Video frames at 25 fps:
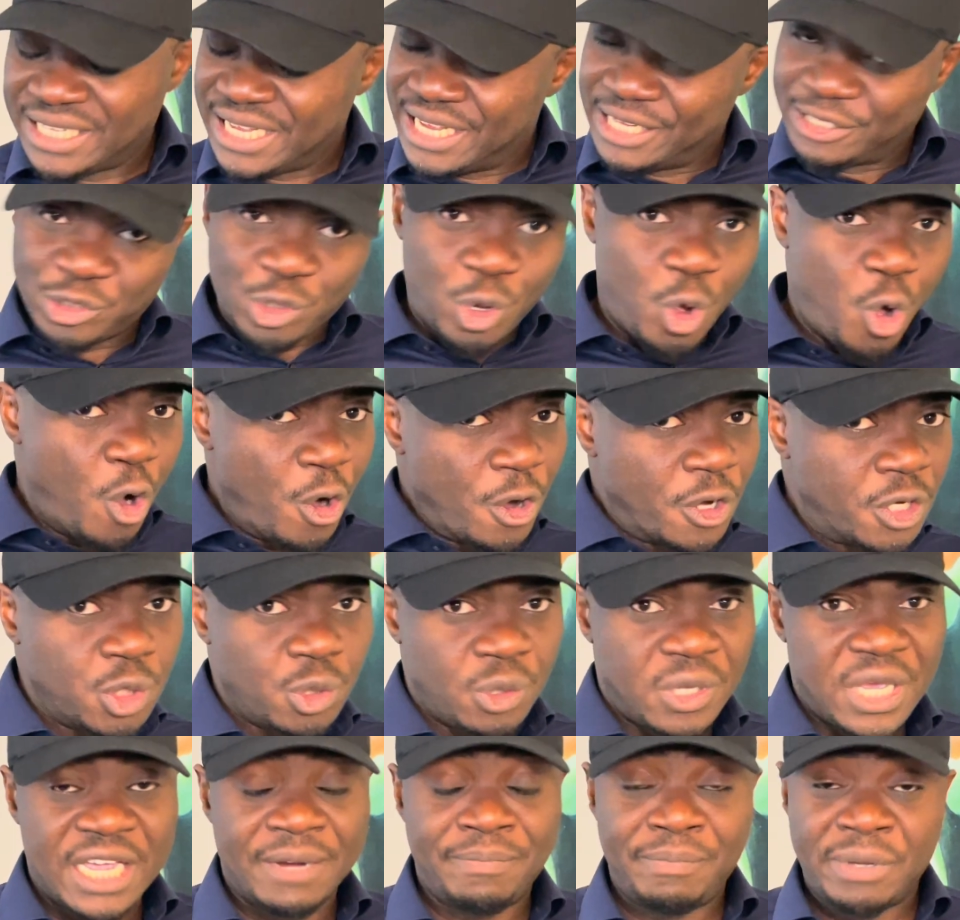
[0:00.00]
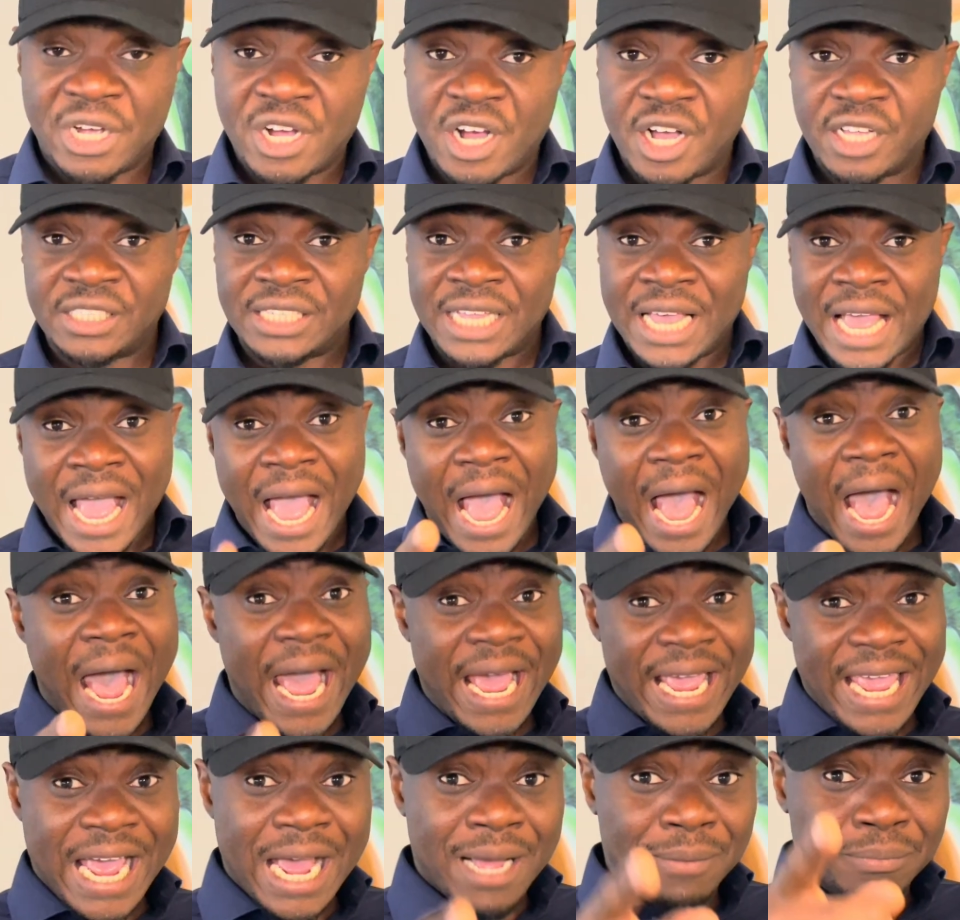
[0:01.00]
is all you get because
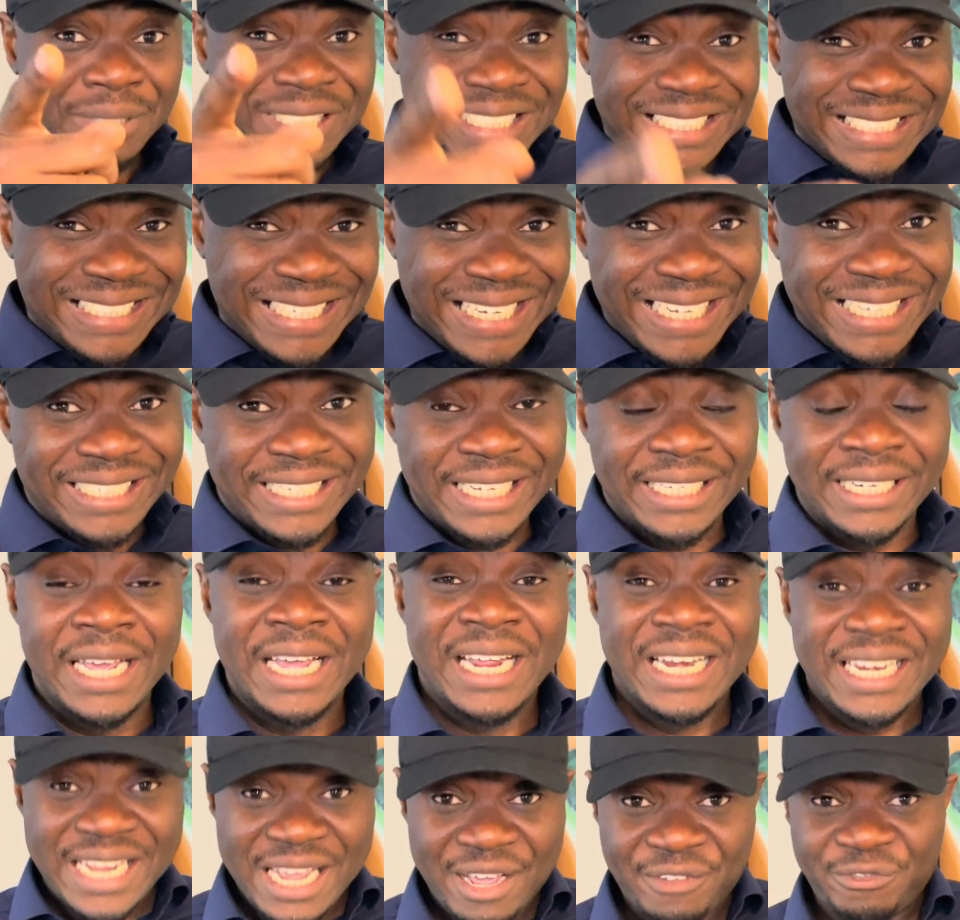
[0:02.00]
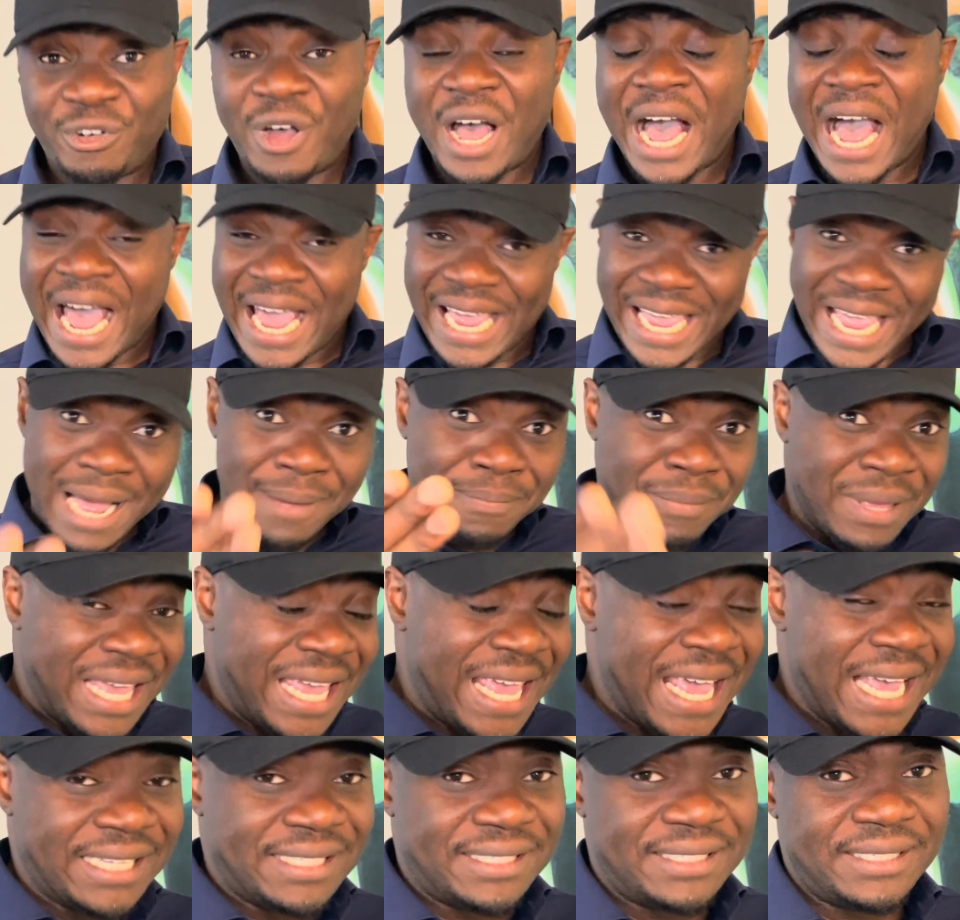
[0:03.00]
I am sees it, therefore I am
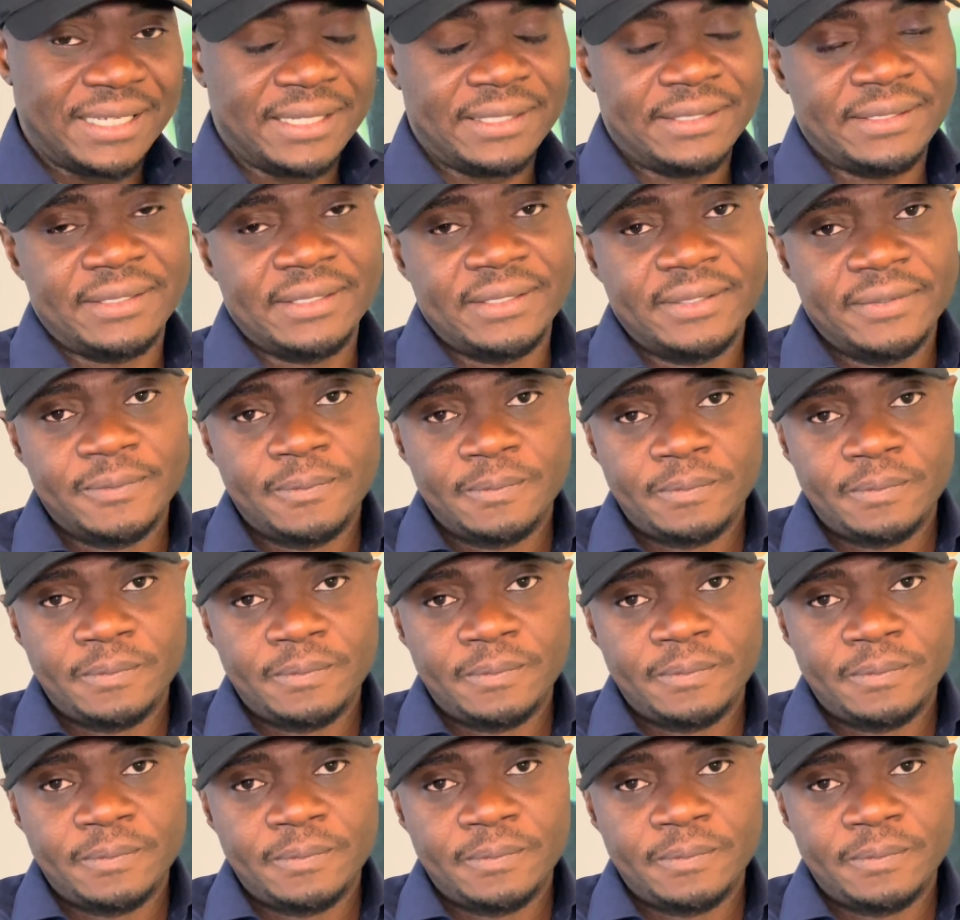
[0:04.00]
gets it.